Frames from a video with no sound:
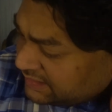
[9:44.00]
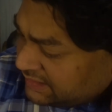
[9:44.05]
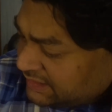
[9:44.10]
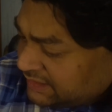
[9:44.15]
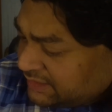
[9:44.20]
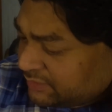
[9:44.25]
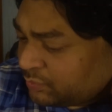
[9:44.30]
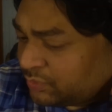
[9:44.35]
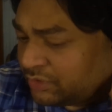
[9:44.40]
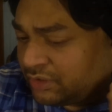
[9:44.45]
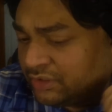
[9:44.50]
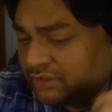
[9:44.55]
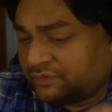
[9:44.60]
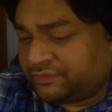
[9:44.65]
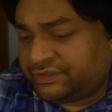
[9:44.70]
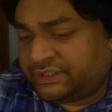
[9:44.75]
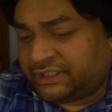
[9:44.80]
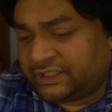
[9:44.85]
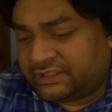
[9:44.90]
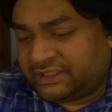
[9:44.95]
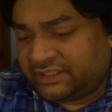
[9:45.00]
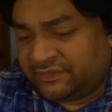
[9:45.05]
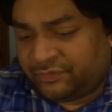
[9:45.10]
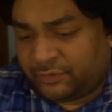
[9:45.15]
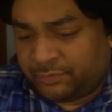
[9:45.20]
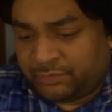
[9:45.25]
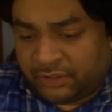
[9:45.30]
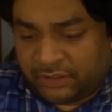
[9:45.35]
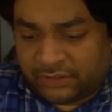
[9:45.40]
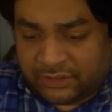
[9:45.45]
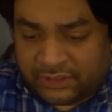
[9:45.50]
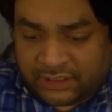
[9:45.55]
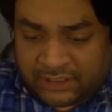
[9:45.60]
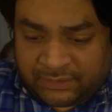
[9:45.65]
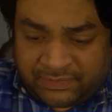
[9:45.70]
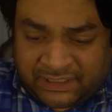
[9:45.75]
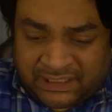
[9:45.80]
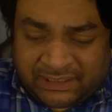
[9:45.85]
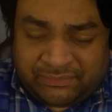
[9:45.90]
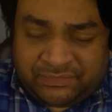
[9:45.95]
in the world of Chelsea Football
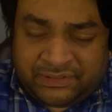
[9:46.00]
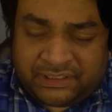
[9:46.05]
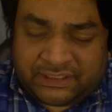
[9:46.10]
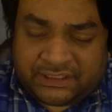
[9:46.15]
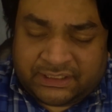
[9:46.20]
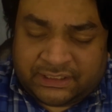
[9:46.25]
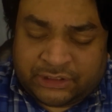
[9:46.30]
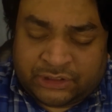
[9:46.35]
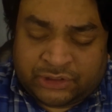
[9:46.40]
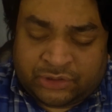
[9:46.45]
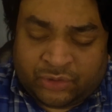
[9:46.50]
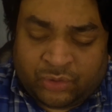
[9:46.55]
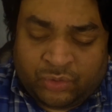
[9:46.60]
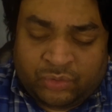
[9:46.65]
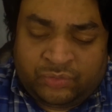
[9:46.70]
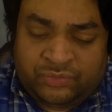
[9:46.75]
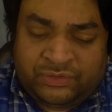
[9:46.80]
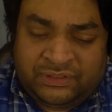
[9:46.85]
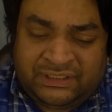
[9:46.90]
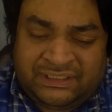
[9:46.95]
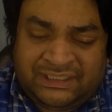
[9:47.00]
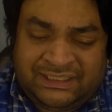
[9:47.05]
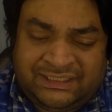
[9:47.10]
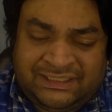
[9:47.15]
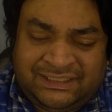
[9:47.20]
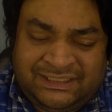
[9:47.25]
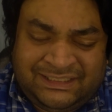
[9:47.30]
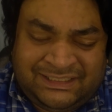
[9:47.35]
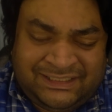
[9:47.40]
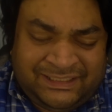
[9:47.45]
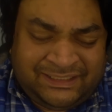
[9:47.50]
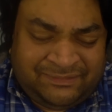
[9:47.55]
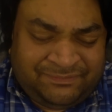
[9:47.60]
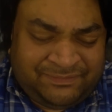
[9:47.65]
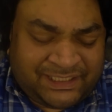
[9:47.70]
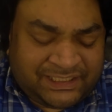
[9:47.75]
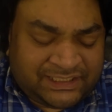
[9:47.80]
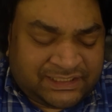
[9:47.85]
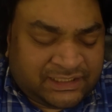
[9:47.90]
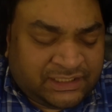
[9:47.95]
Club. I am just so
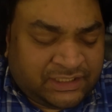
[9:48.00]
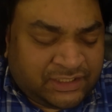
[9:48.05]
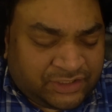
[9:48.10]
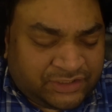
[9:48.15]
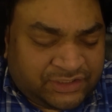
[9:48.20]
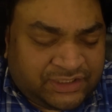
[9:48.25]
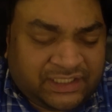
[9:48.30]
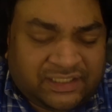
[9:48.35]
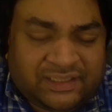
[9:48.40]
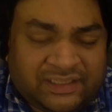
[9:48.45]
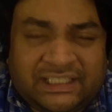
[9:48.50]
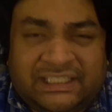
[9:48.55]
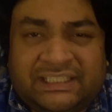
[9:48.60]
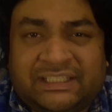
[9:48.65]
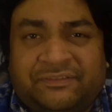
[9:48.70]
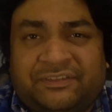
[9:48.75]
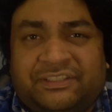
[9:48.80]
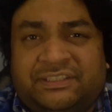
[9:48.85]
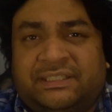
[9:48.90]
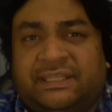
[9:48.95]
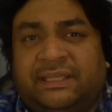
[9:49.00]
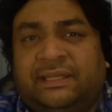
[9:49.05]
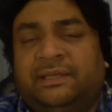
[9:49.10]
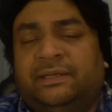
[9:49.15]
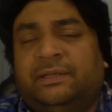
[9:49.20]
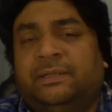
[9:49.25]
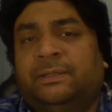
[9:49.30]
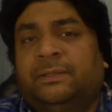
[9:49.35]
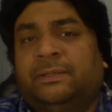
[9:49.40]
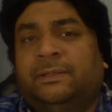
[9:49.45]
disgustingly devastated.